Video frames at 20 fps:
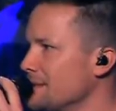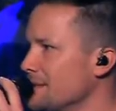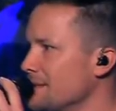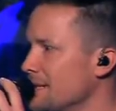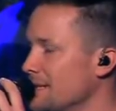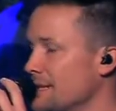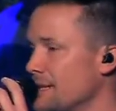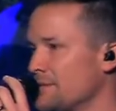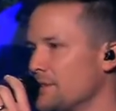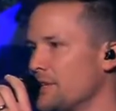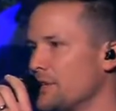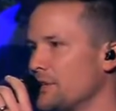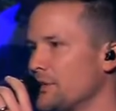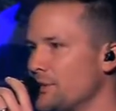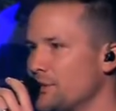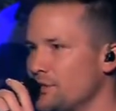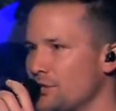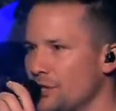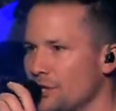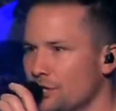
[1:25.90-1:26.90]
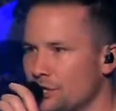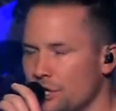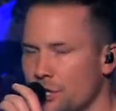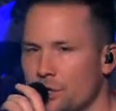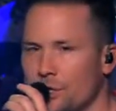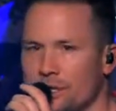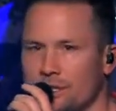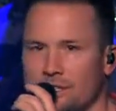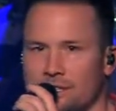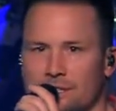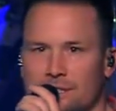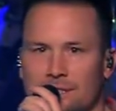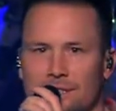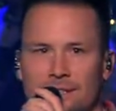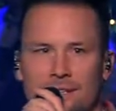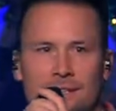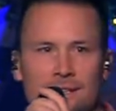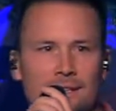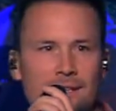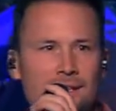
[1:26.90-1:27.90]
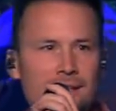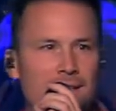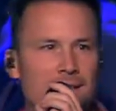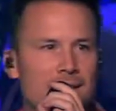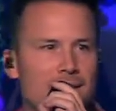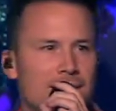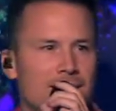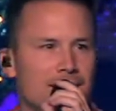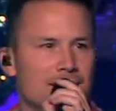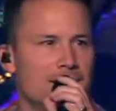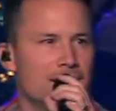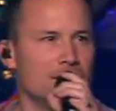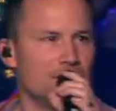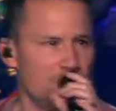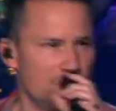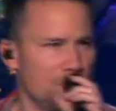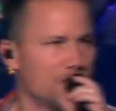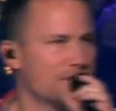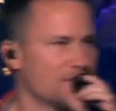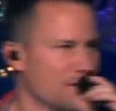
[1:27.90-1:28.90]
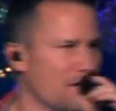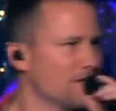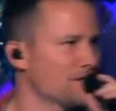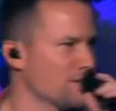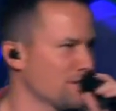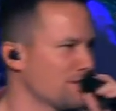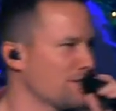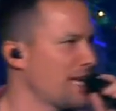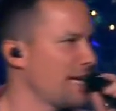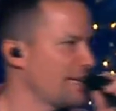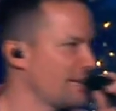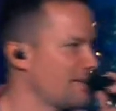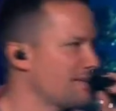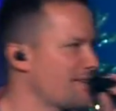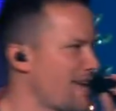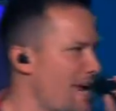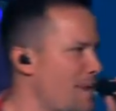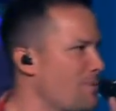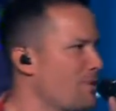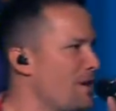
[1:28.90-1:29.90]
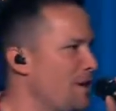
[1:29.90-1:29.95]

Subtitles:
I'd love to introduce you to Judas. Judas also sat at the table.